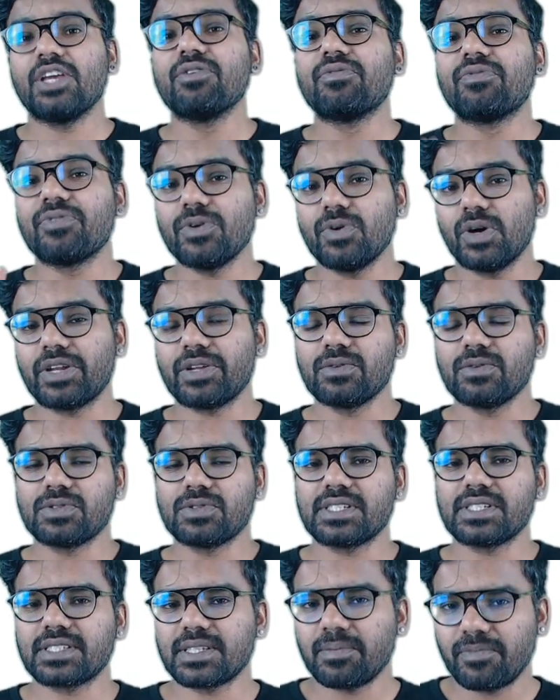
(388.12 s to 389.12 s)
If you are
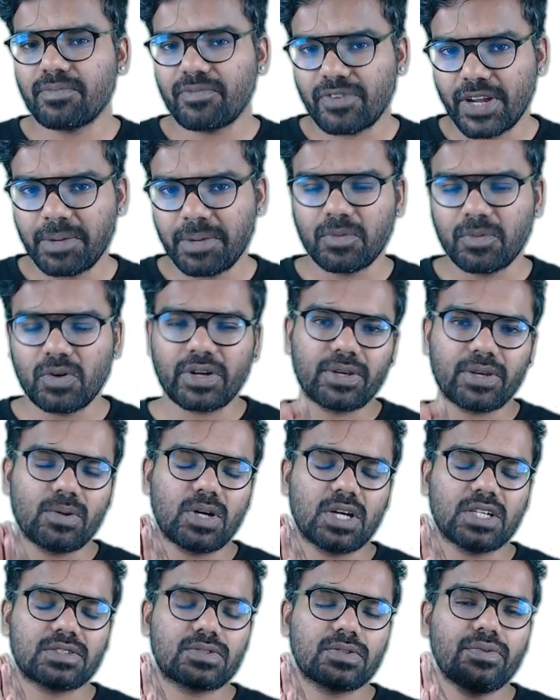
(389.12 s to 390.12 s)
using some framework, you
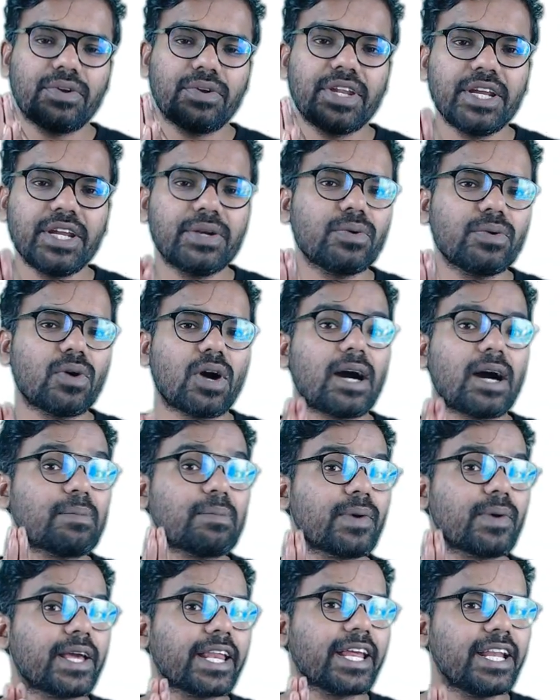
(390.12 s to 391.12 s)
also need to
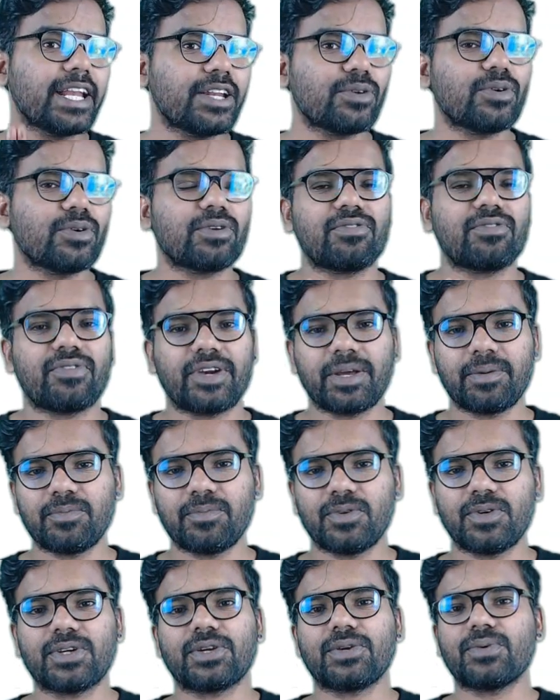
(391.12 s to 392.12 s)
upgrade your
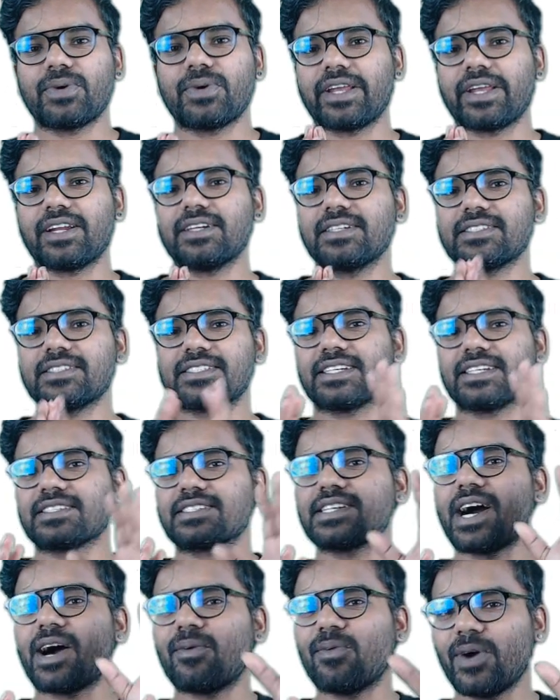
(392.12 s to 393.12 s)
framework. You cannot
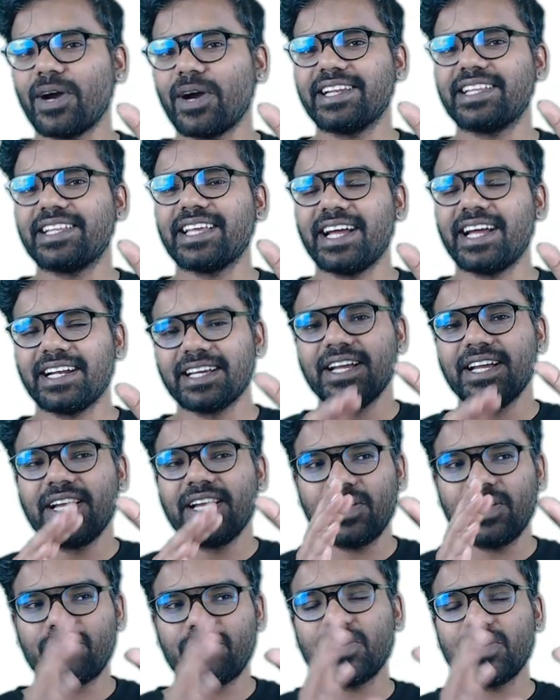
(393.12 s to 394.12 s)
just avoid that.
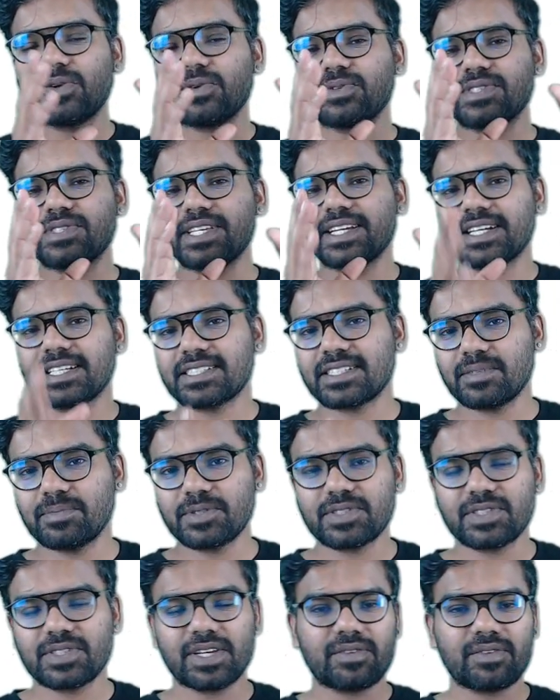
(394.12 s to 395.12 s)
If you are using
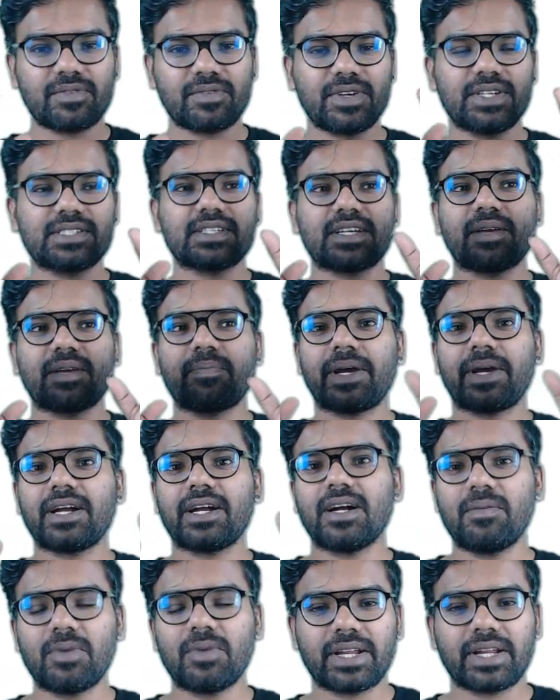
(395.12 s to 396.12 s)
customer service or
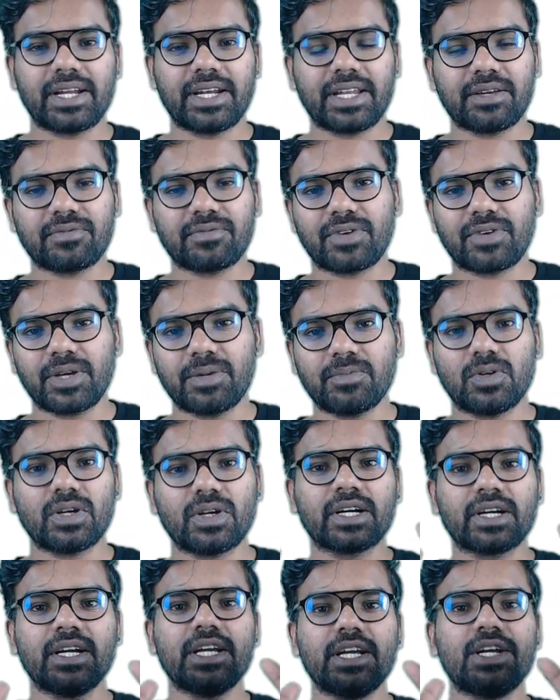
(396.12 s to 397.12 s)
Pega marketing
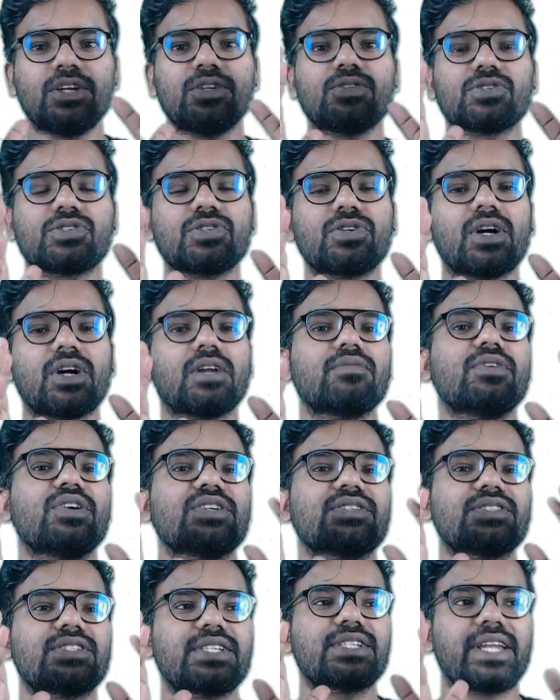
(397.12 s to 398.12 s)
framework, you should
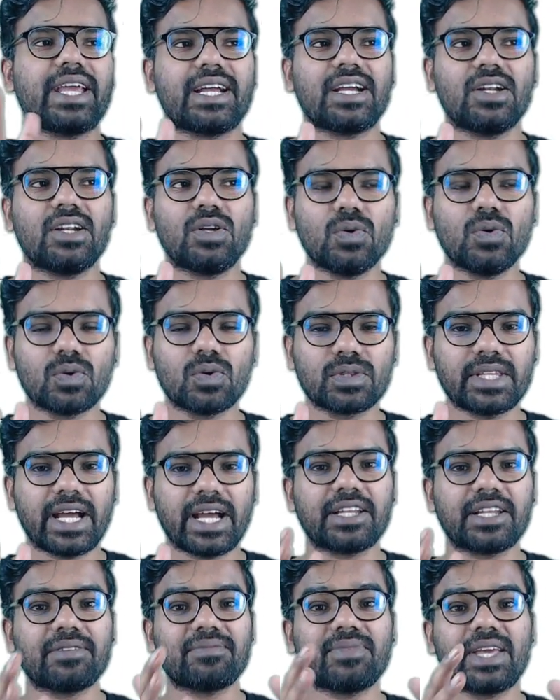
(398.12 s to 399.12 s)
always take a look
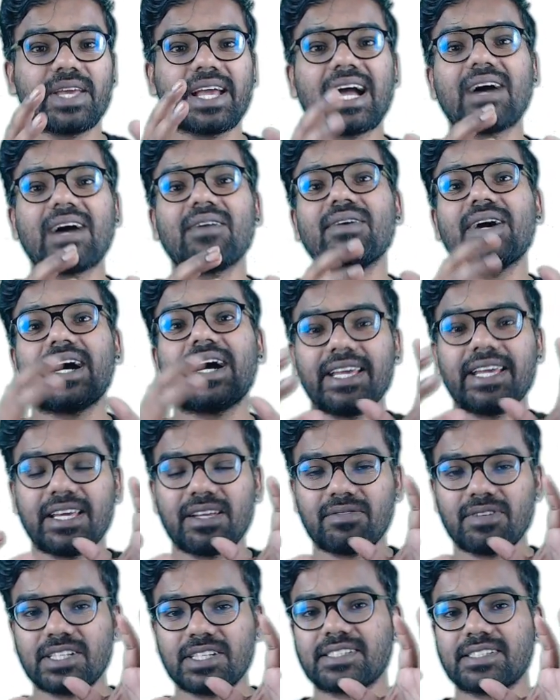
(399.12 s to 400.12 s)
that if they have a higher
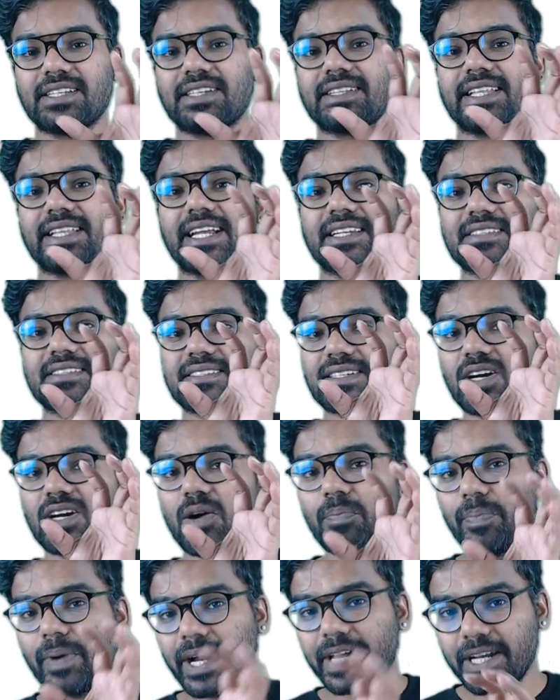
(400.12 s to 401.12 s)
version that is
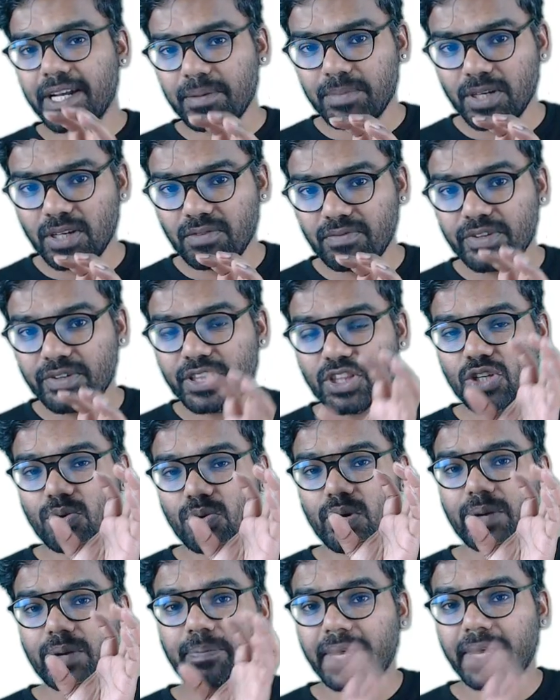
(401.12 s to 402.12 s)
compatible with
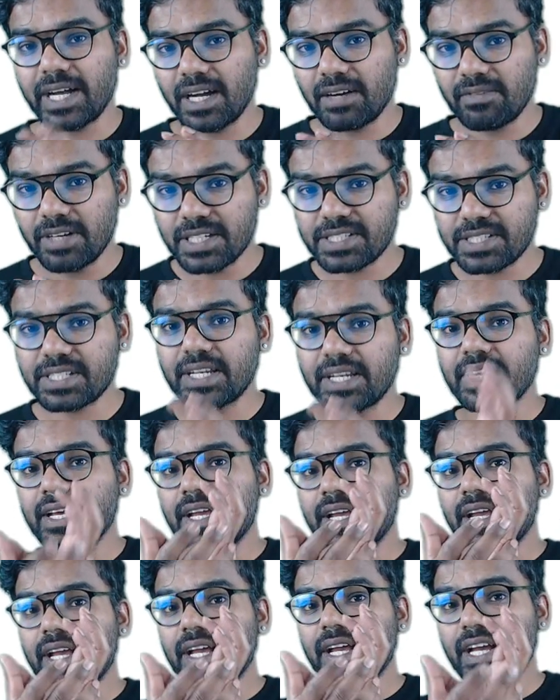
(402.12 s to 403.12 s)
your Pega version.
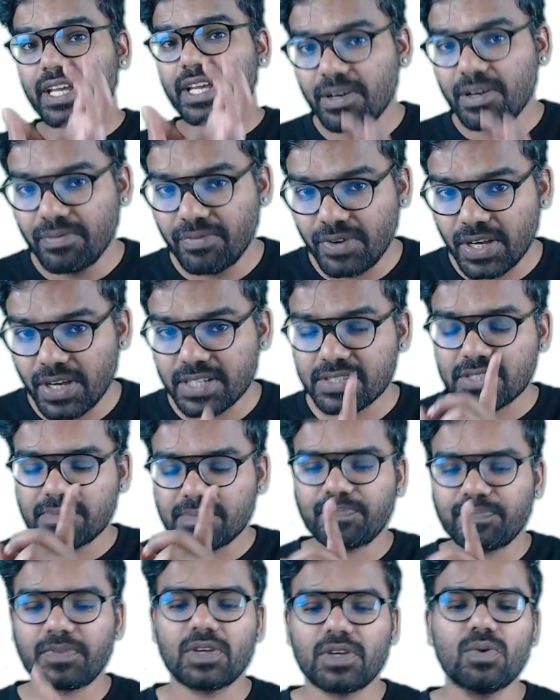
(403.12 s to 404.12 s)
If yes,
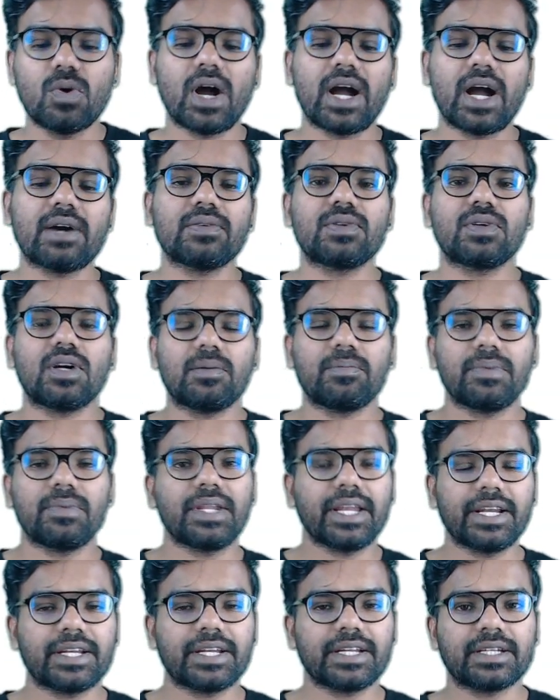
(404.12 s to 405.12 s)
you have to
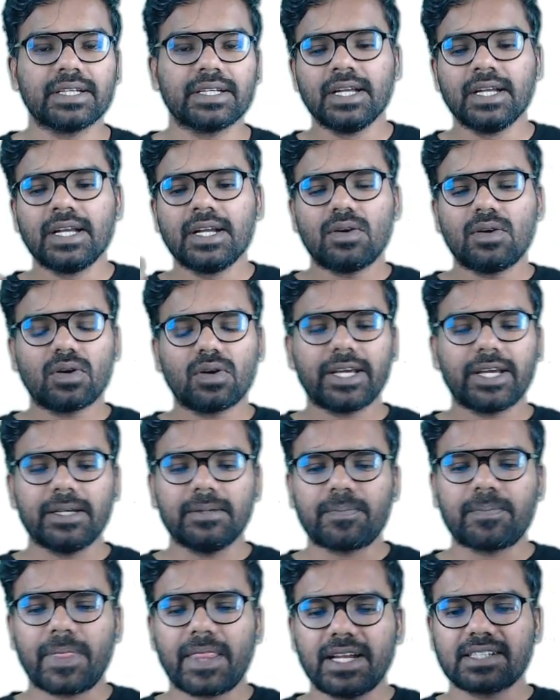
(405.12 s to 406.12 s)
upgrade it. Okay,
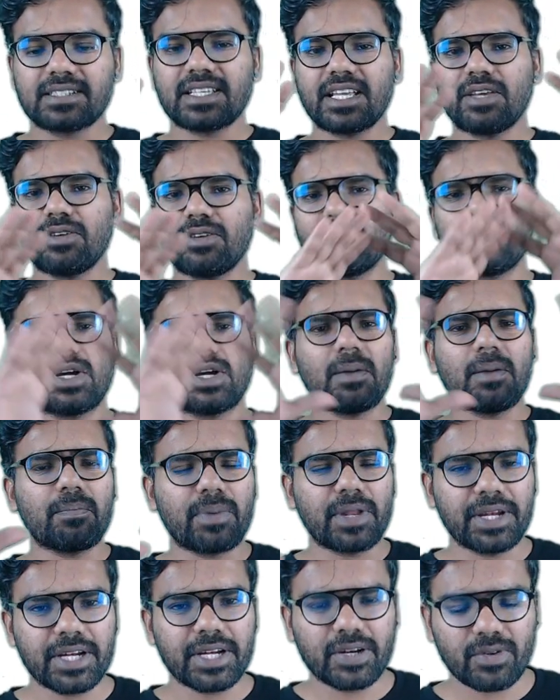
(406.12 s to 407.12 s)
let's say you
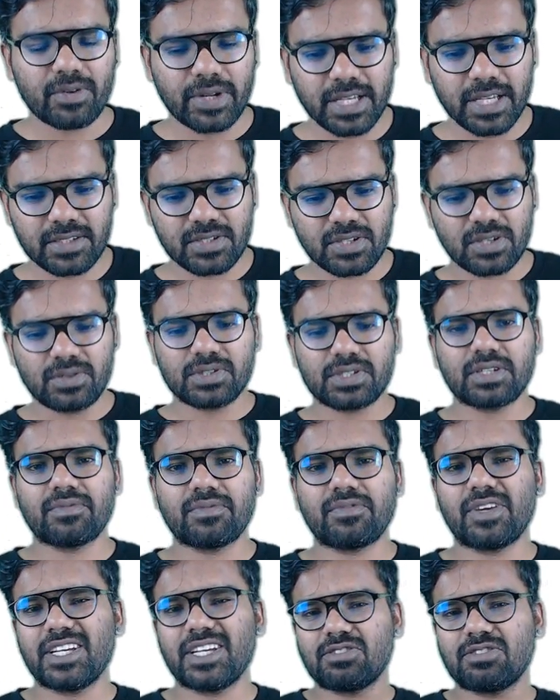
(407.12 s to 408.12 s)
completed your execution
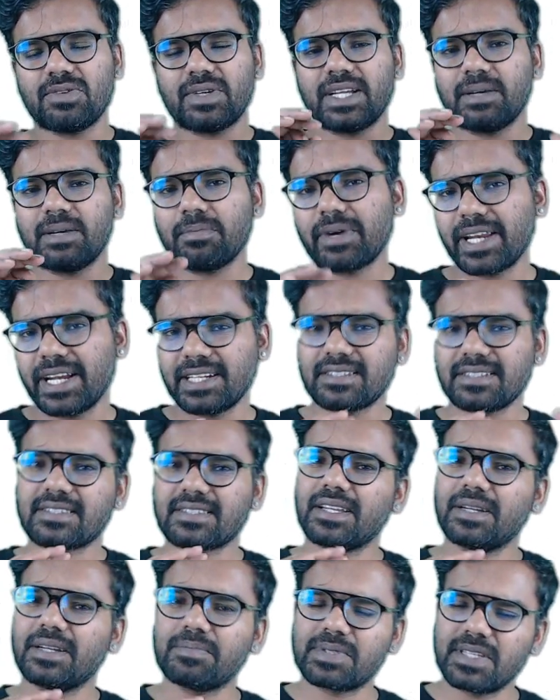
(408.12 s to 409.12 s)
phase, your upgrade
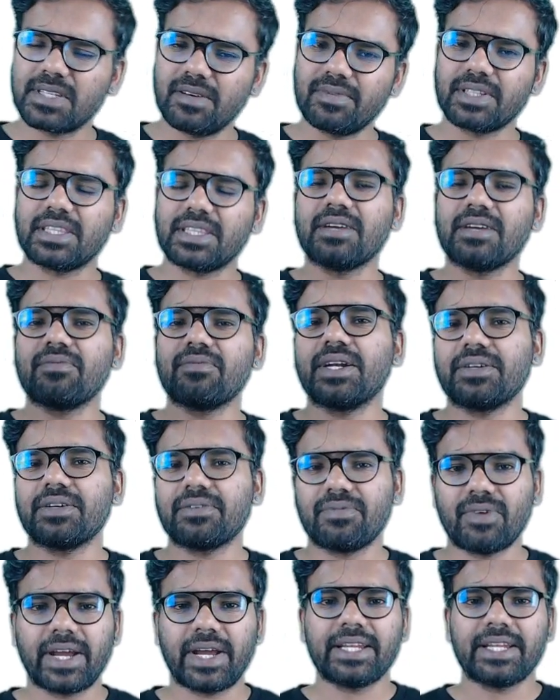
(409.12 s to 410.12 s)
scripts, everything went
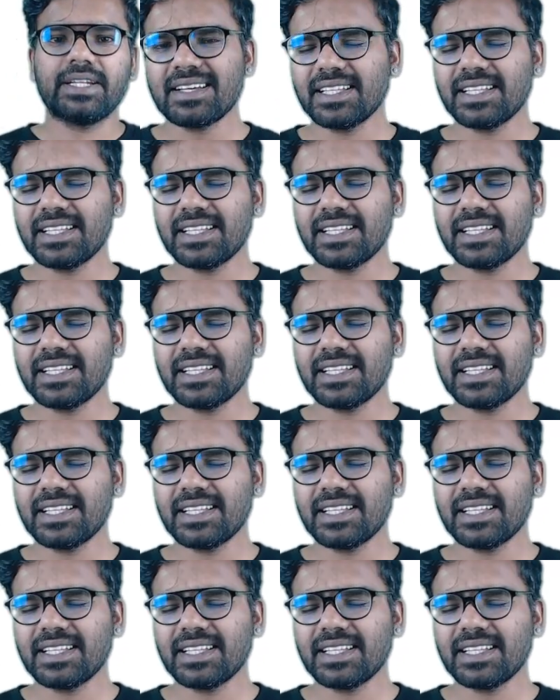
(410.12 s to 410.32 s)
fine.